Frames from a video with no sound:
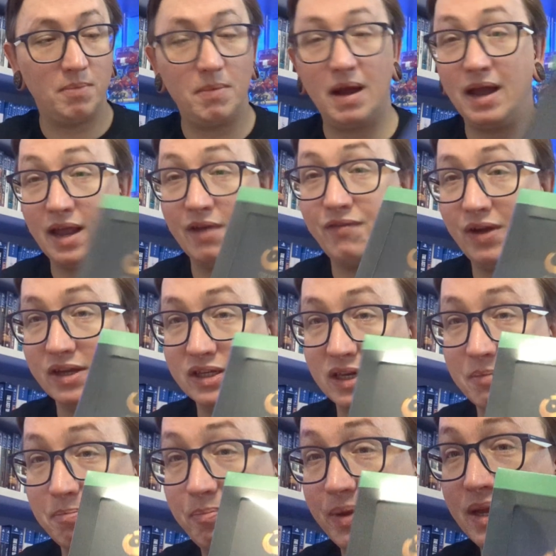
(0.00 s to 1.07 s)
I have
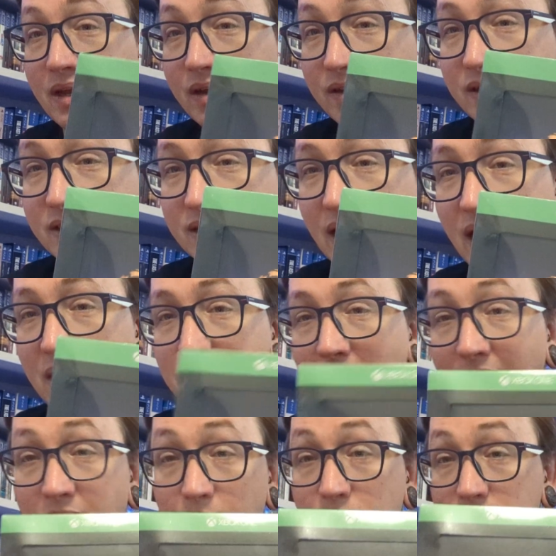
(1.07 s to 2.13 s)
actually beaten this game,
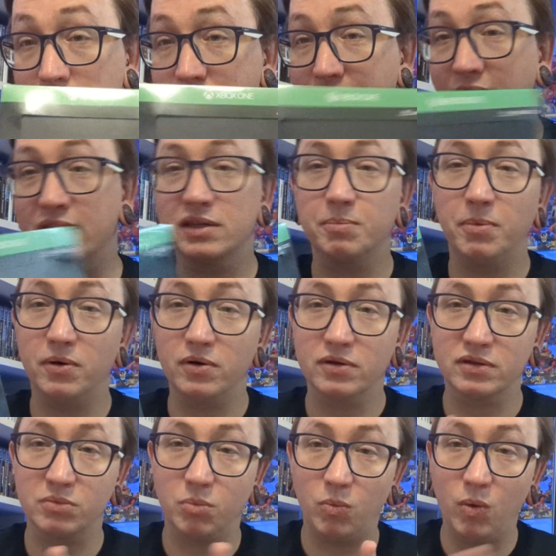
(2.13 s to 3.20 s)
and it was on the
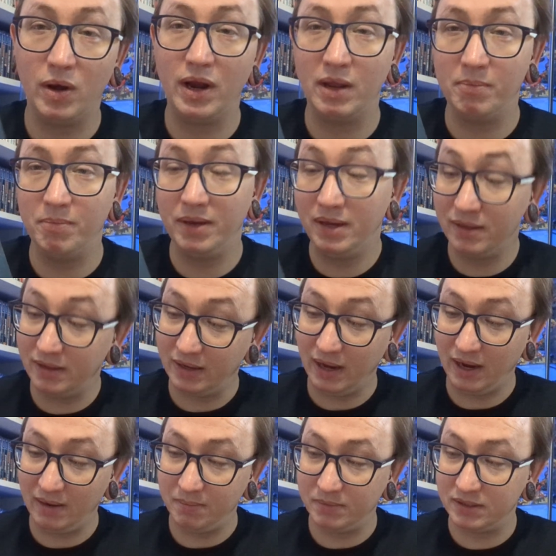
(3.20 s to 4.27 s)
Xbox when I beat the
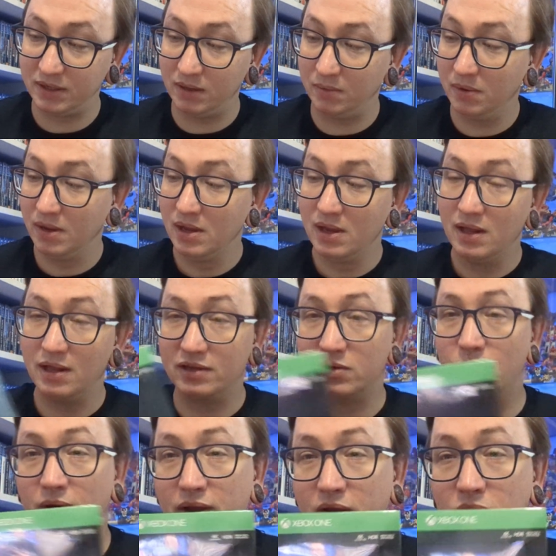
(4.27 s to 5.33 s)
game, so that's
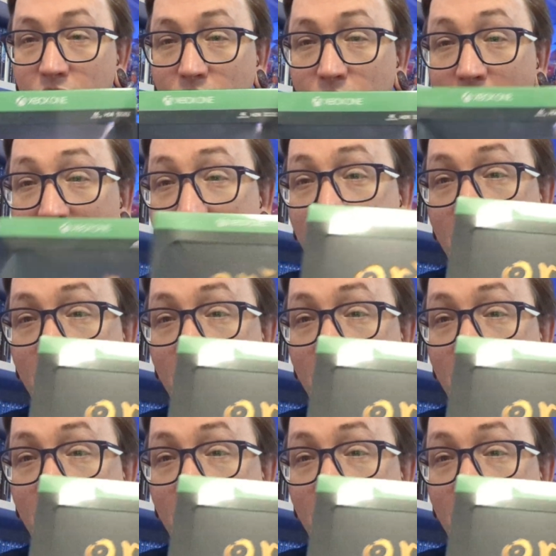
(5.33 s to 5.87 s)
quite cool.